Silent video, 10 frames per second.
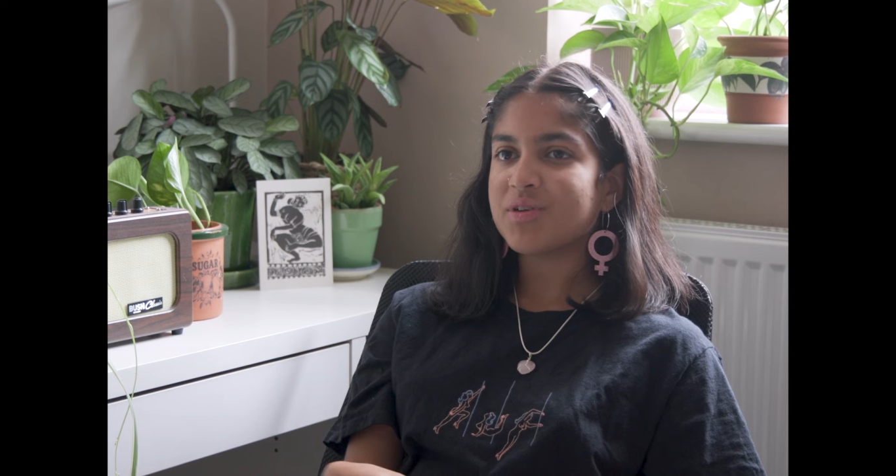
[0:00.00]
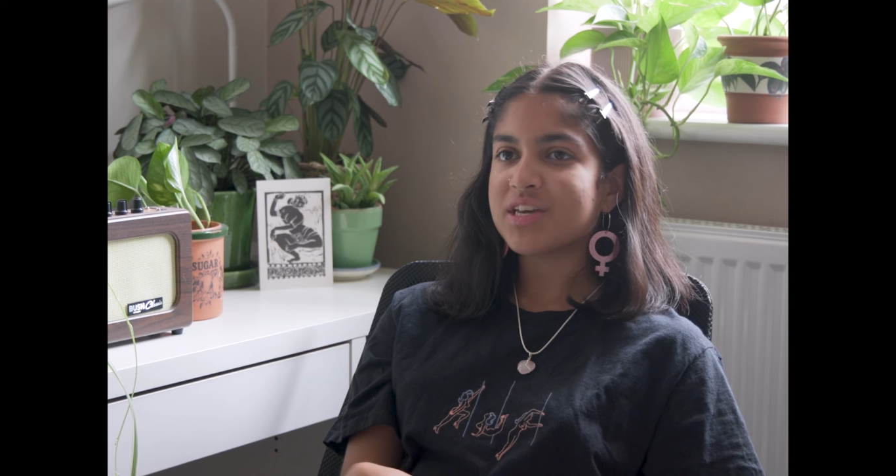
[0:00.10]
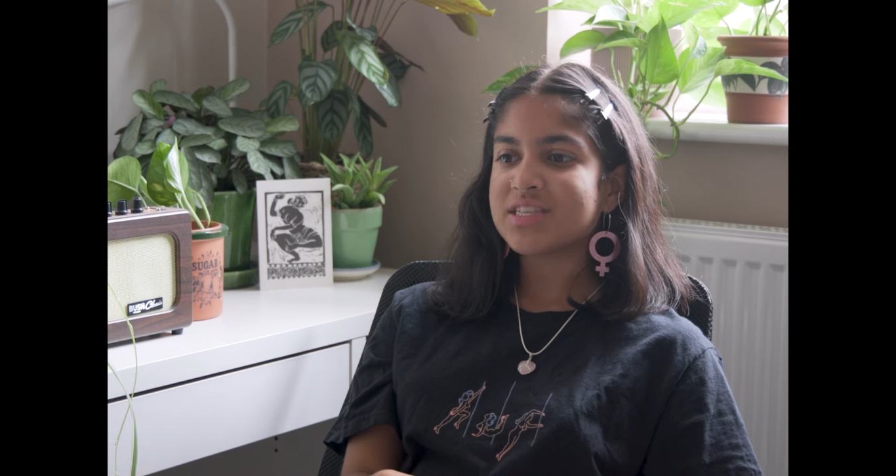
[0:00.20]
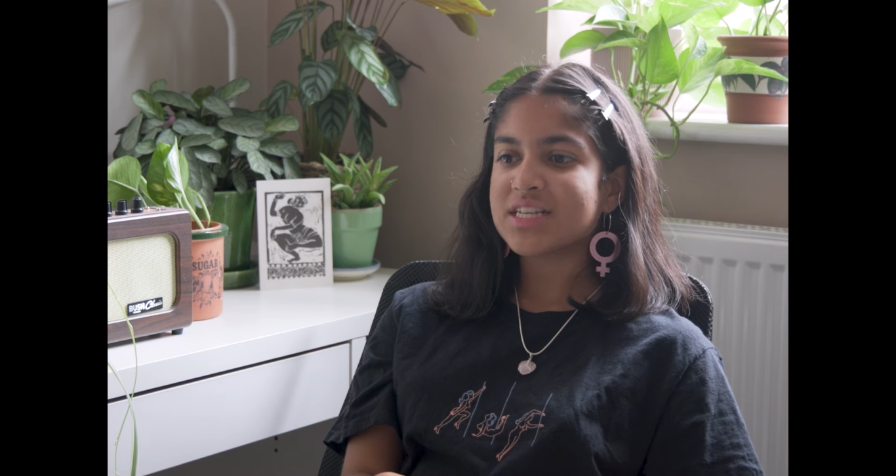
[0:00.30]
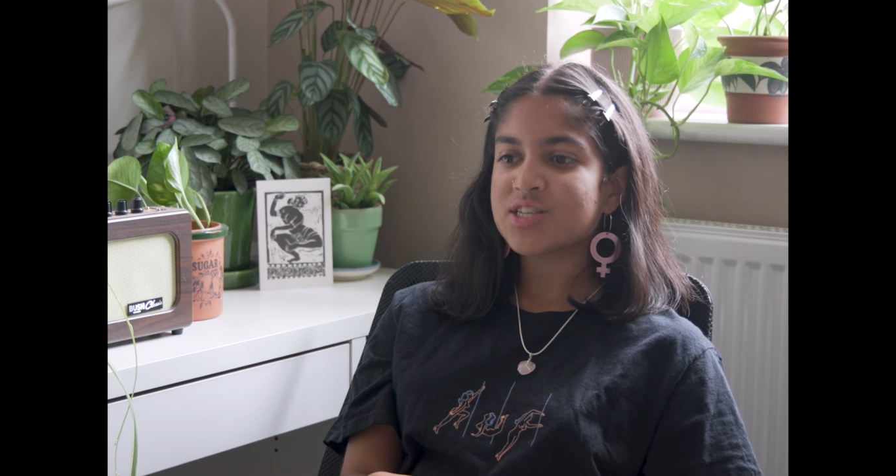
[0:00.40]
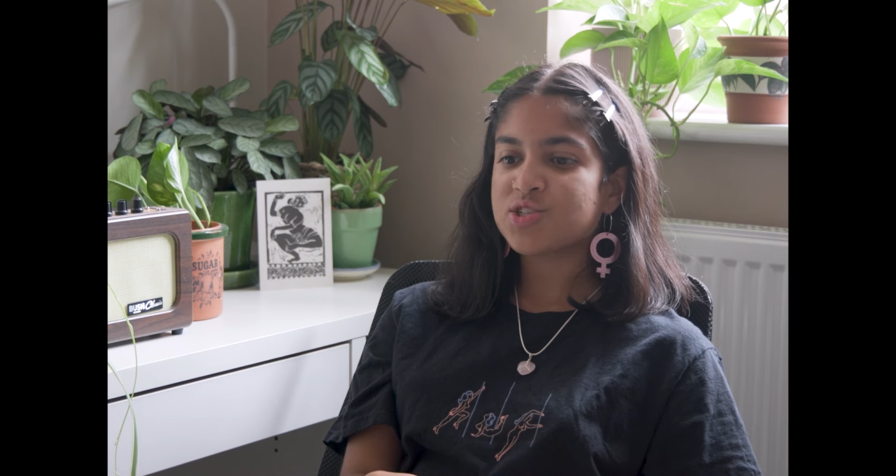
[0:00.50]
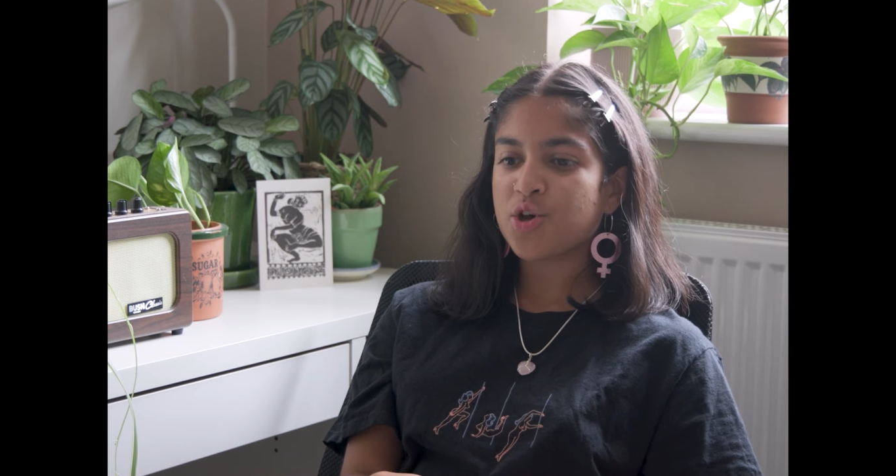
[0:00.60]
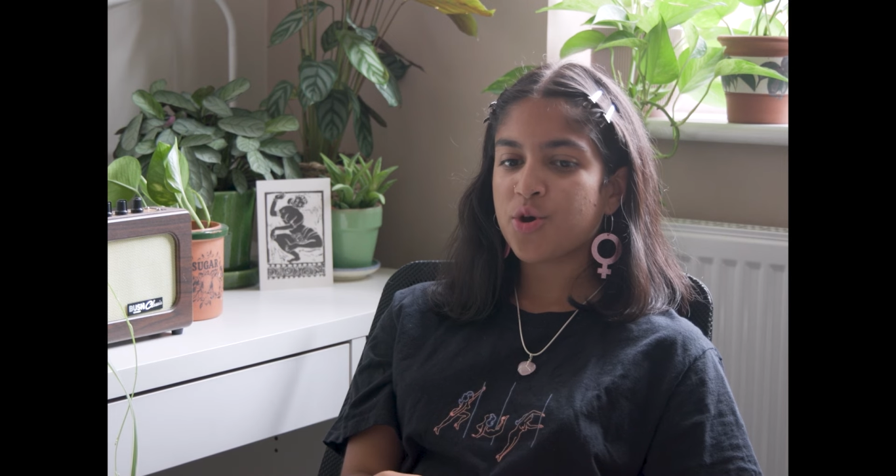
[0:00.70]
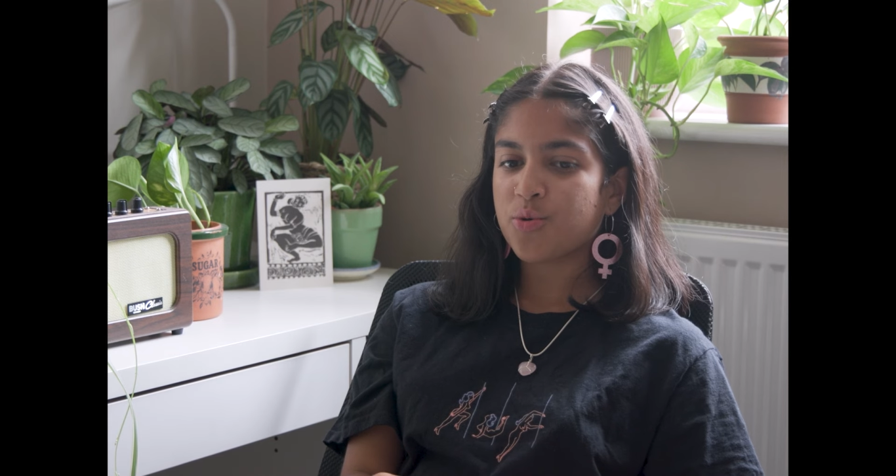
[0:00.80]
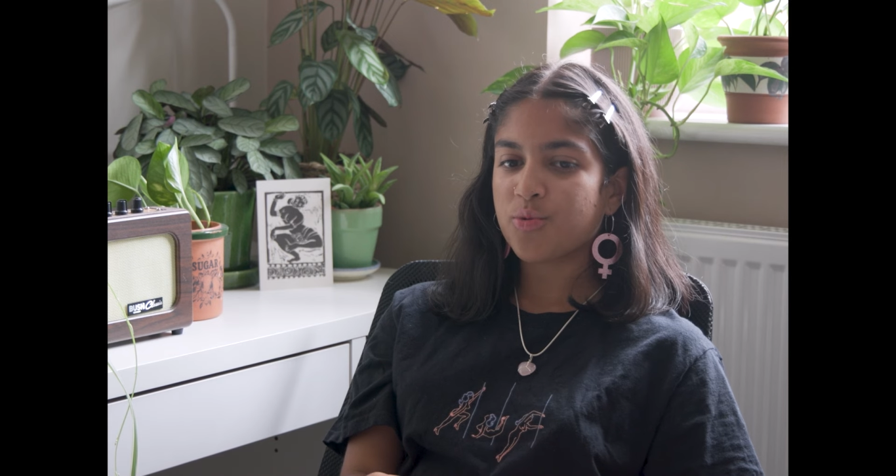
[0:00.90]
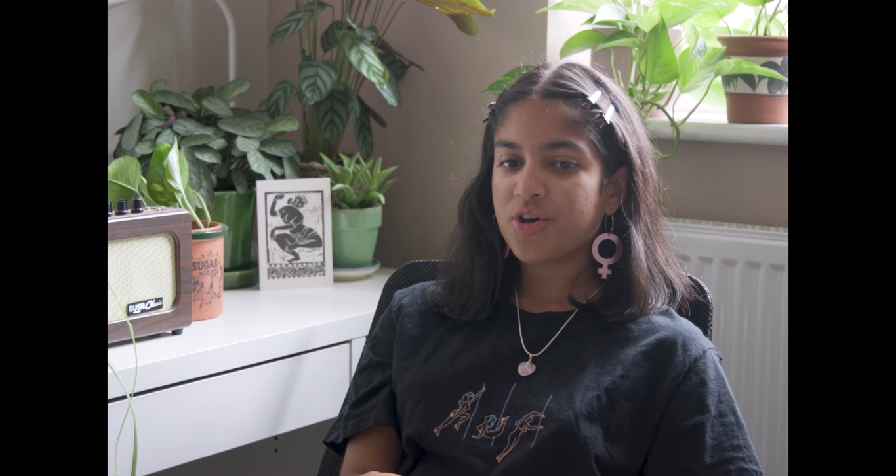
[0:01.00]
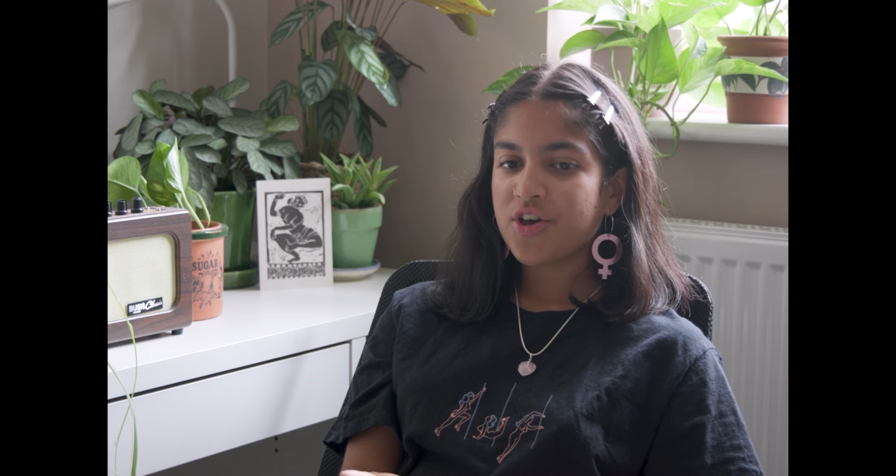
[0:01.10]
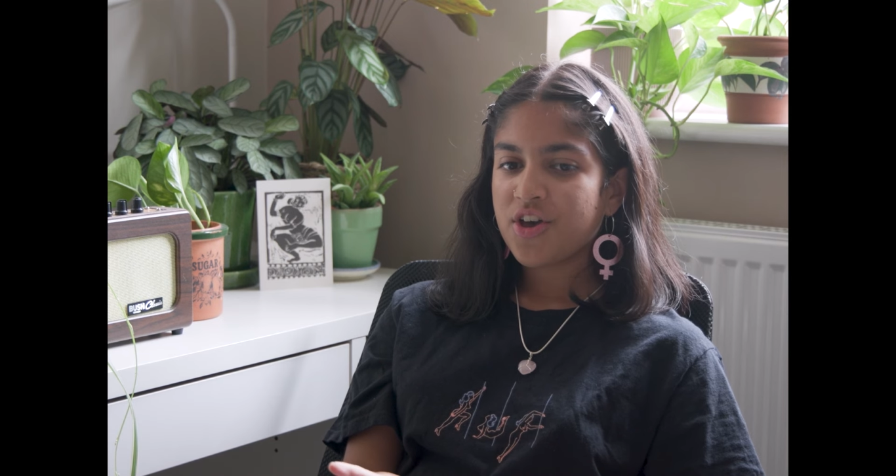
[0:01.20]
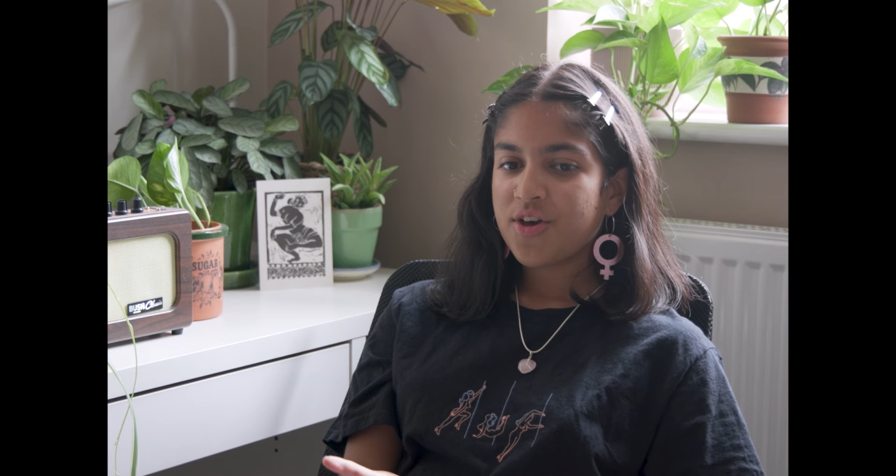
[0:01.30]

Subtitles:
Because it's so